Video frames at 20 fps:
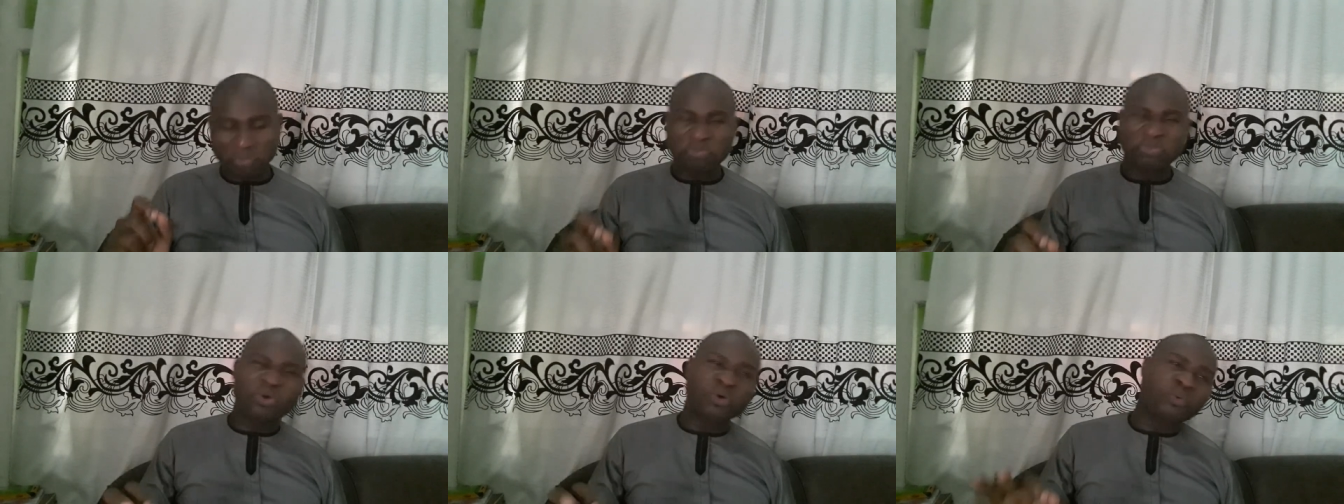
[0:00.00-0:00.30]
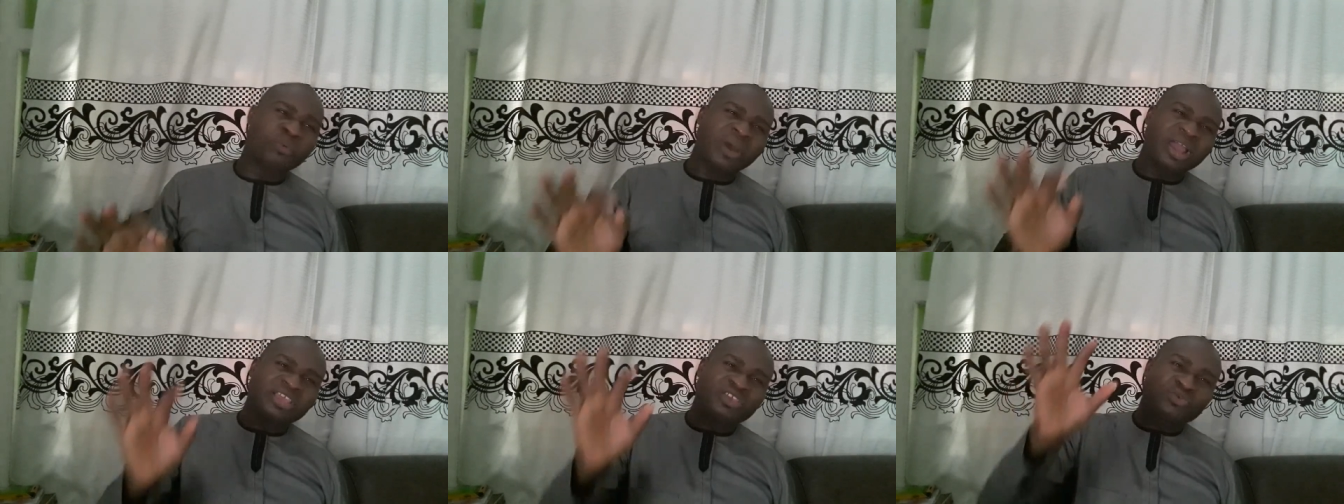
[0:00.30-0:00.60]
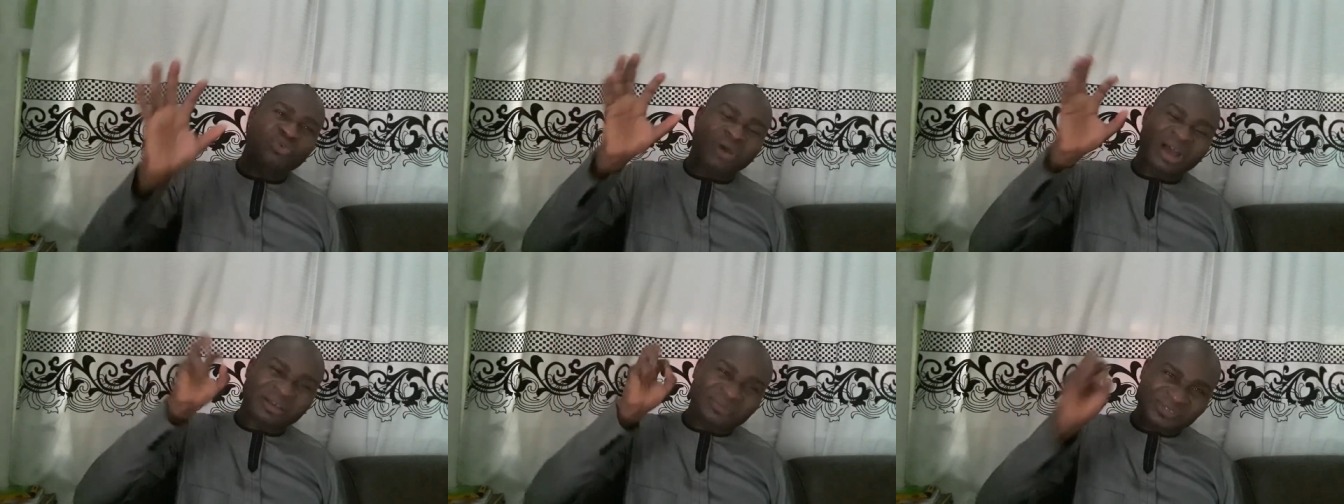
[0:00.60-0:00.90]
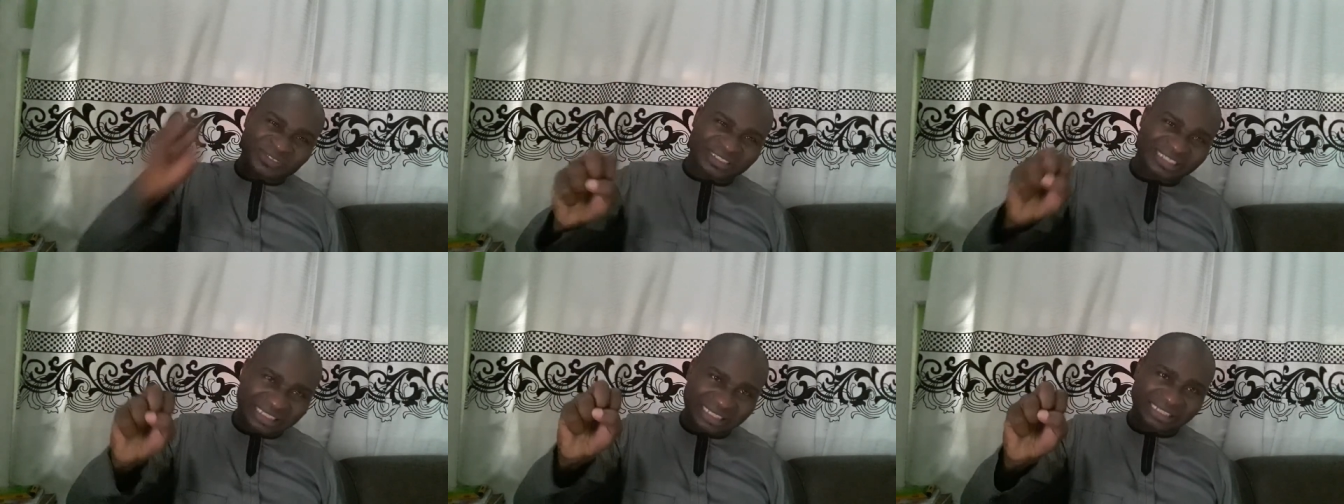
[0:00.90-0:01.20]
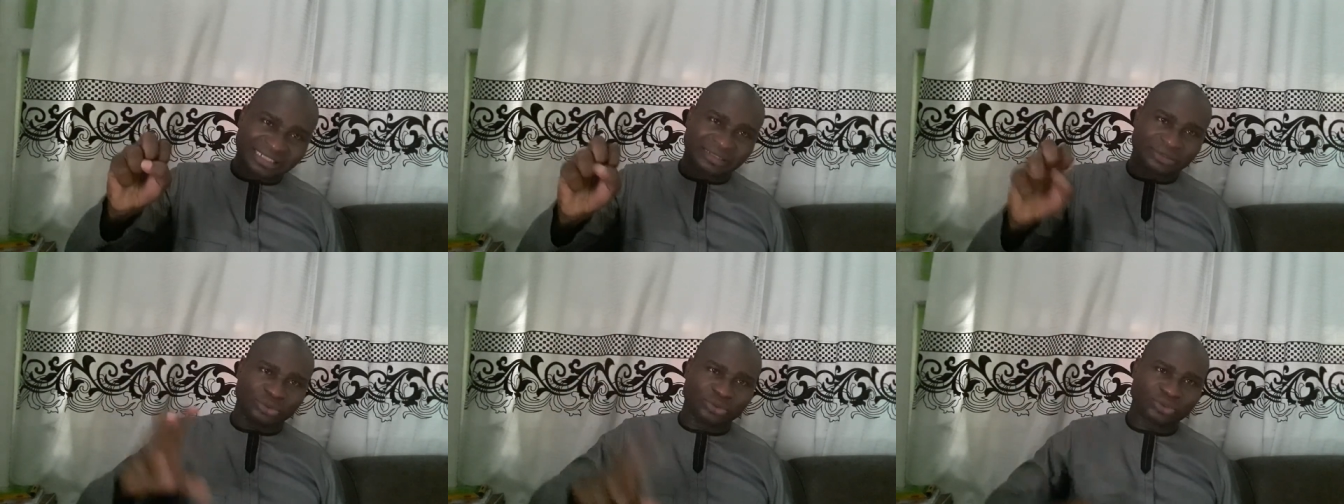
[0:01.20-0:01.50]
But when you have
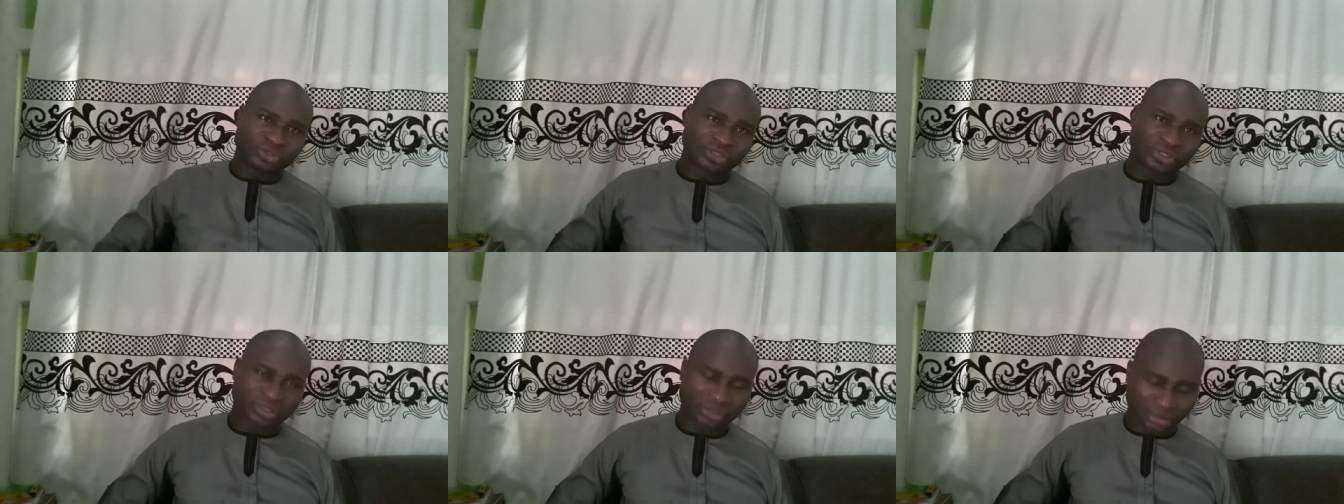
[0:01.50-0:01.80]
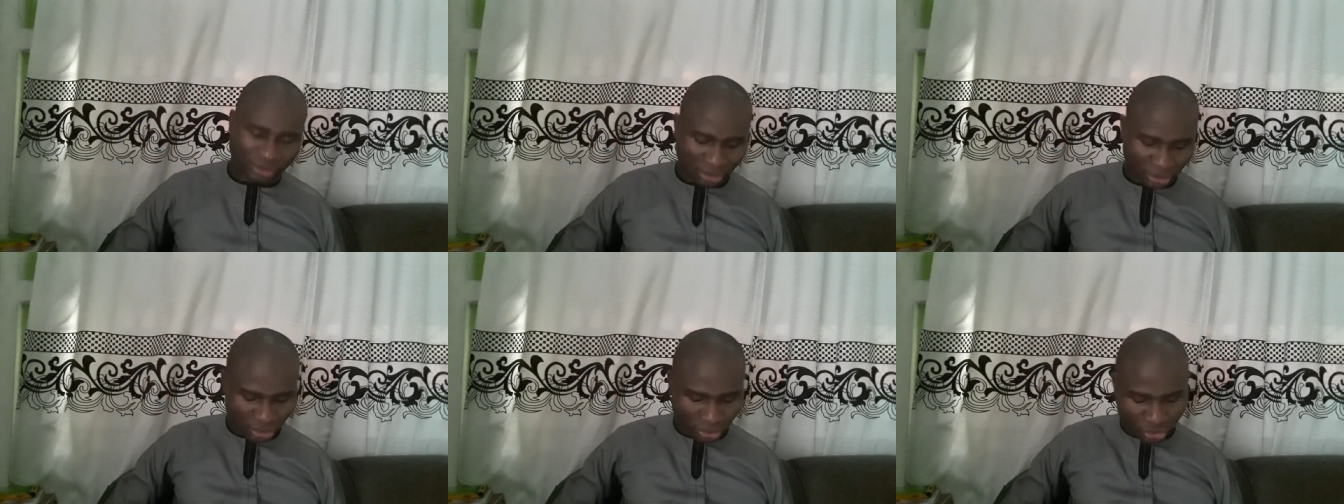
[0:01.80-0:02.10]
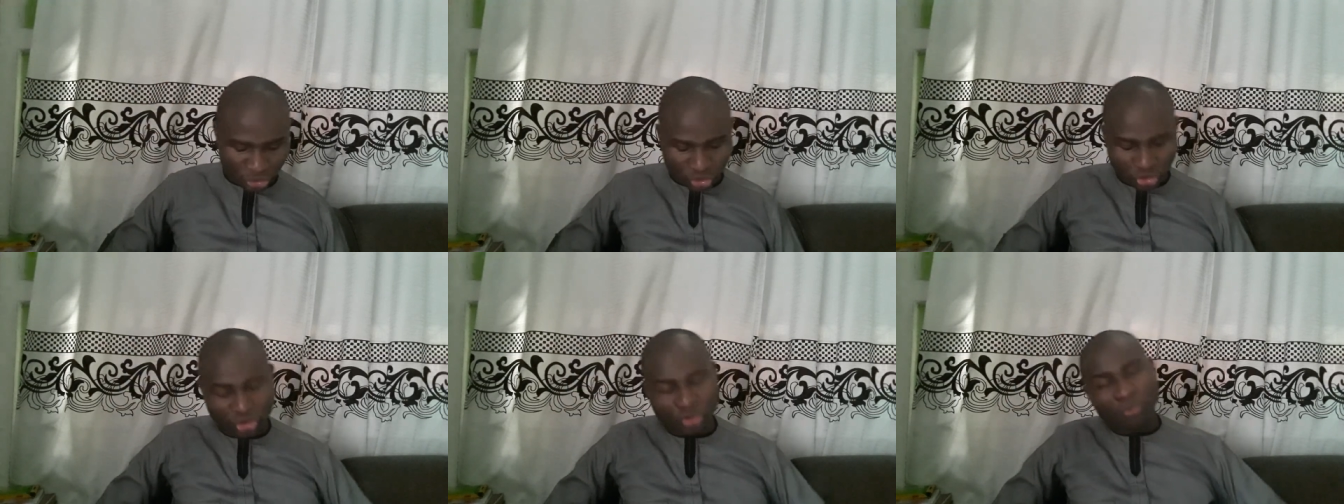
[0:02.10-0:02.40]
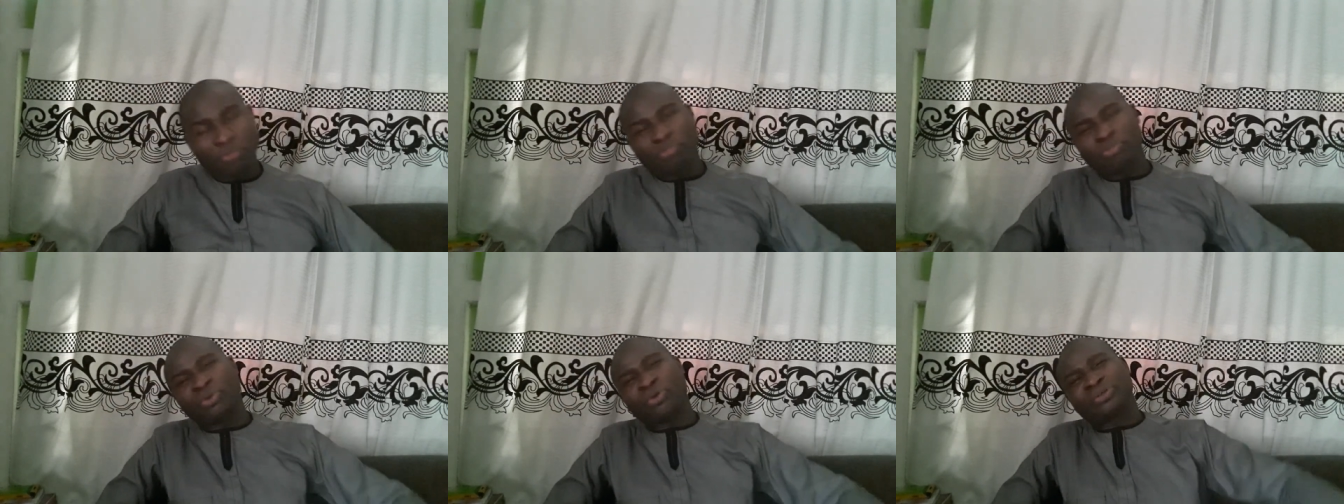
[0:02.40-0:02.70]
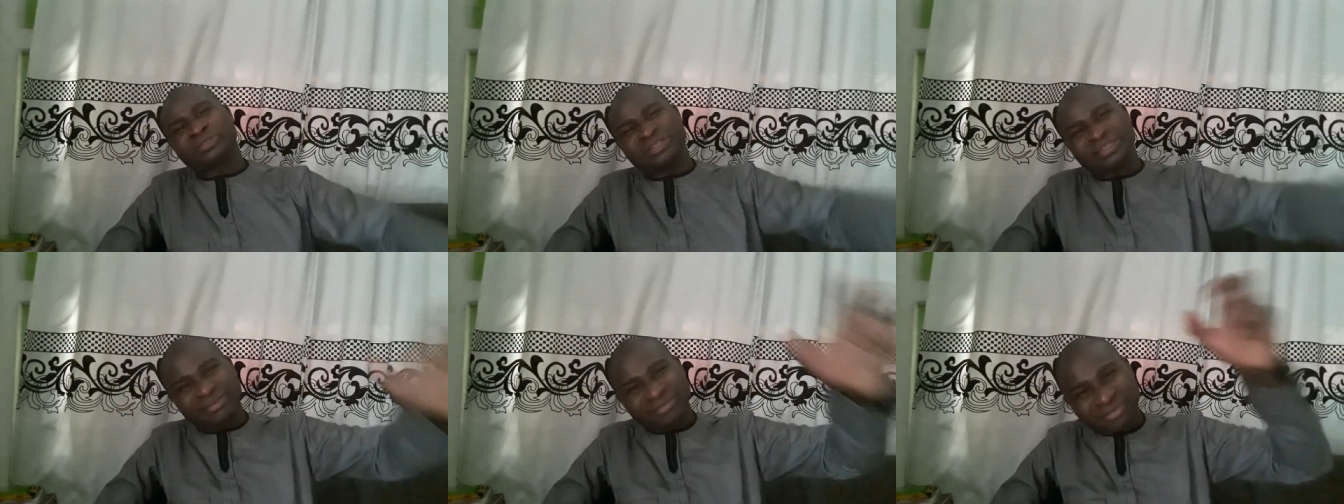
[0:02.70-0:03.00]
skills
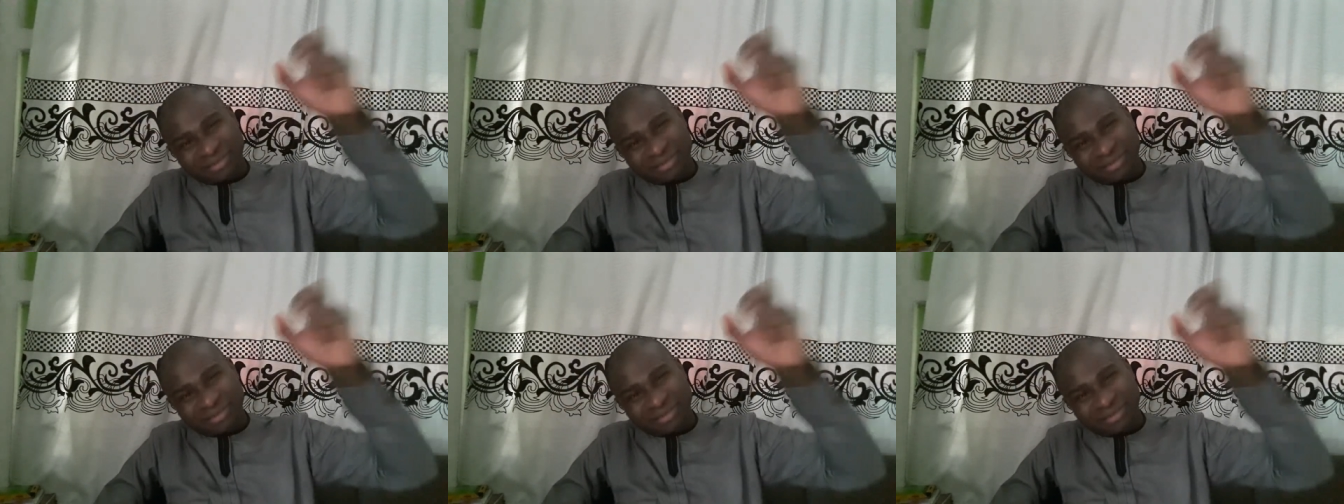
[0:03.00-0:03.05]
plus the